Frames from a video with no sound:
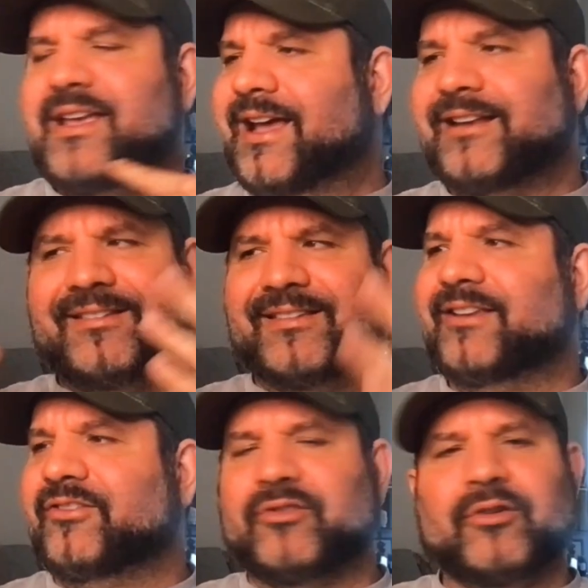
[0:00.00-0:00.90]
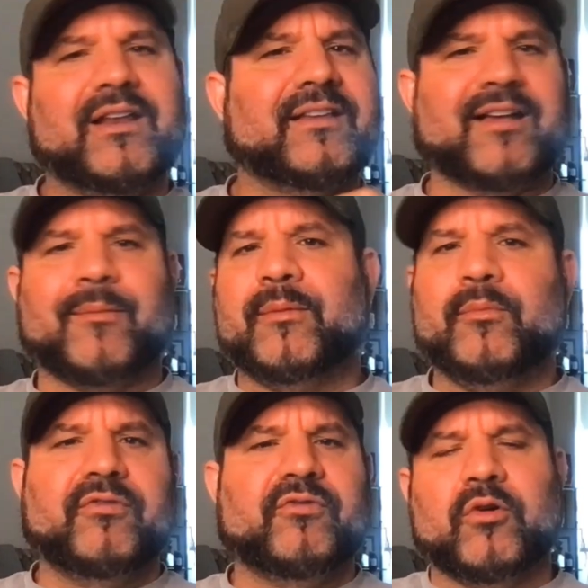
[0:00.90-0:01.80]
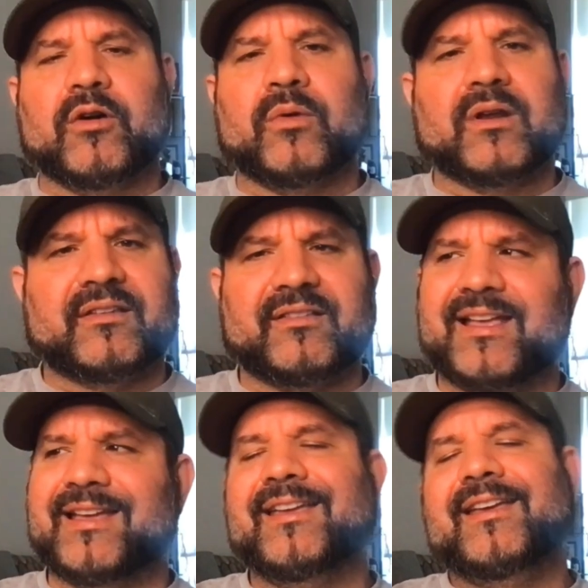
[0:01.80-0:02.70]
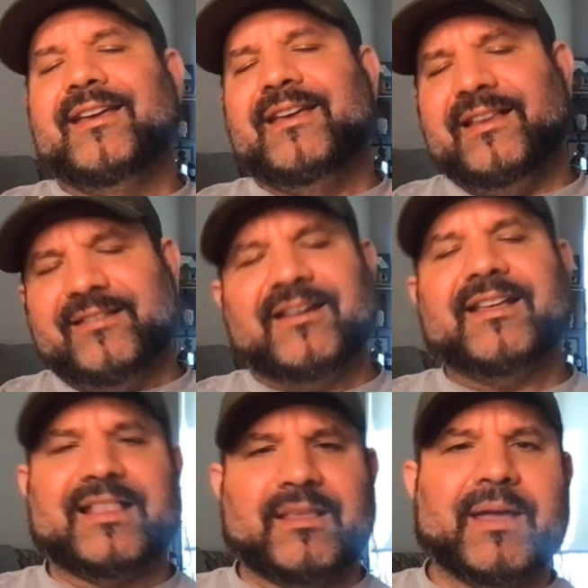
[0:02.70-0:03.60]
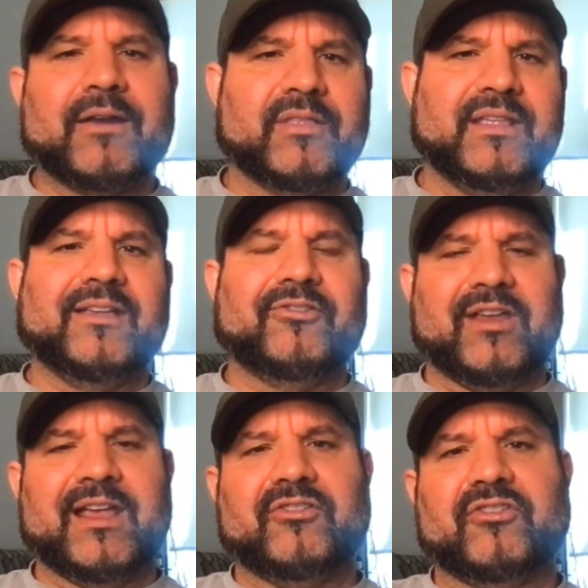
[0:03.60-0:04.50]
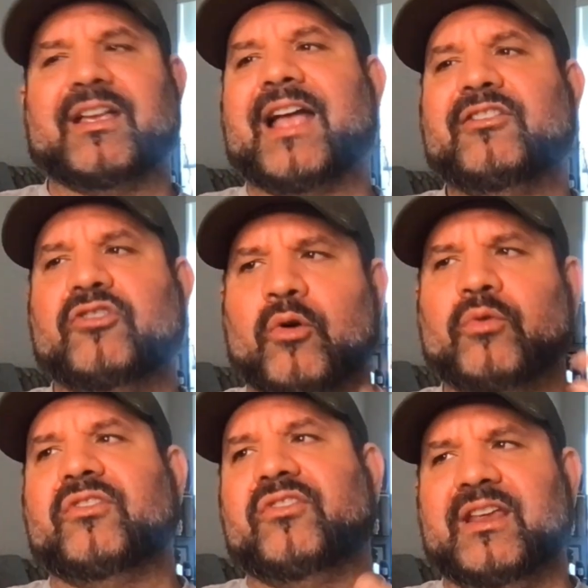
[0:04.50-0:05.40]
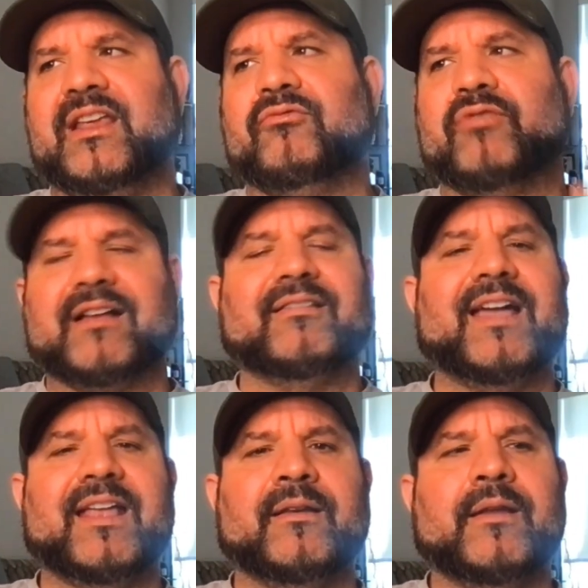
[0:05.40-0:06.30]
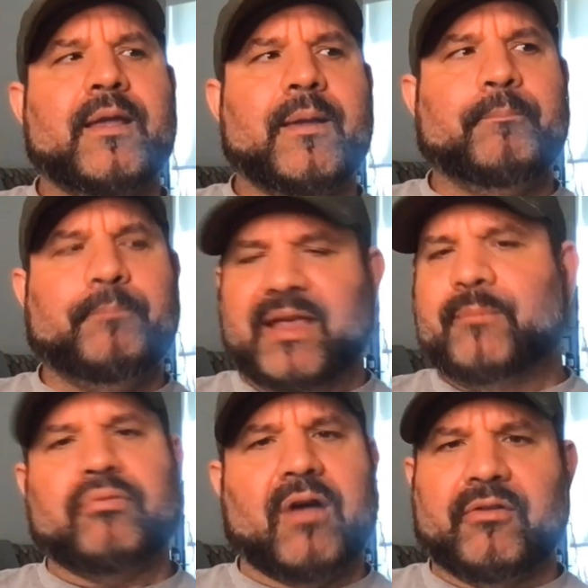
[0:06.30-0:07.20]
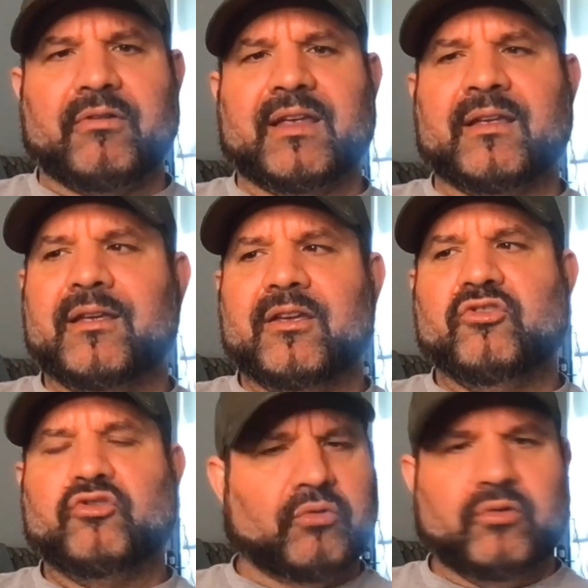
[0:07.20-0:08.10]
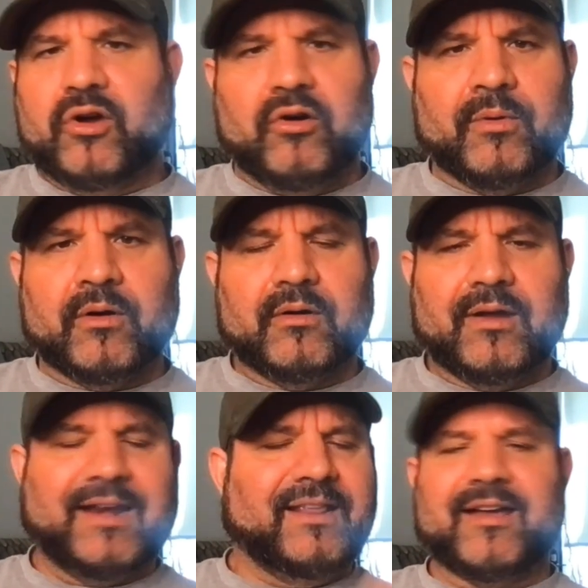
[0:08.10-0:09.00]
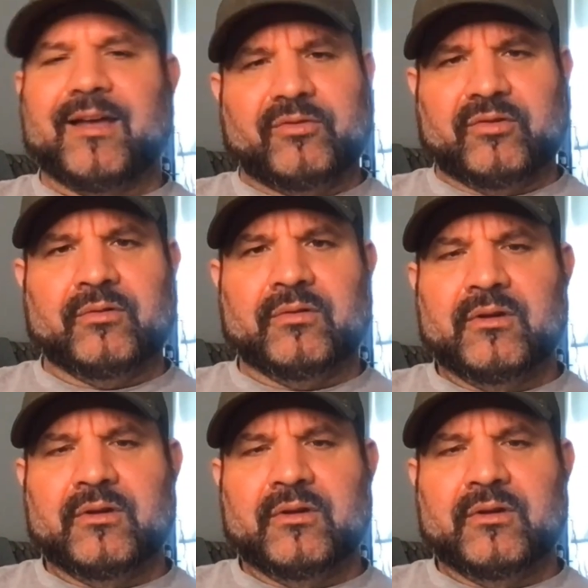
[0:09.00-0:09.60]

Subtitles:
and just say, screw this, I'm going to move forward, we're going to slang, he's going to get the better of the exchanges. Like, I don't see Rick Lynn big brothering Drew Dober anytime soon.